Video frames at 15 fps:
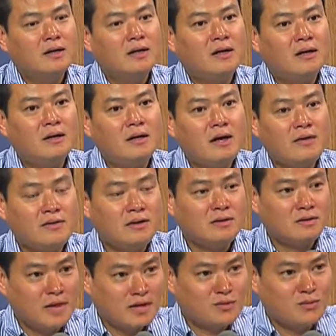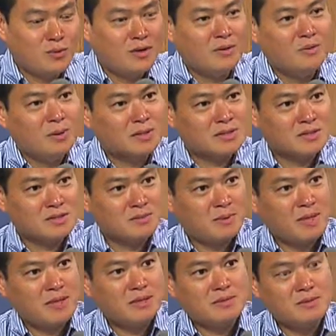I think that's what a business
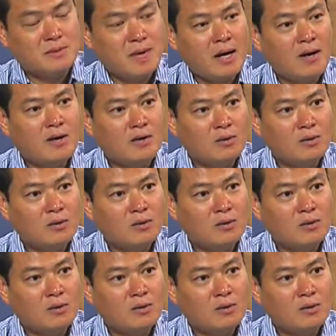plan is about.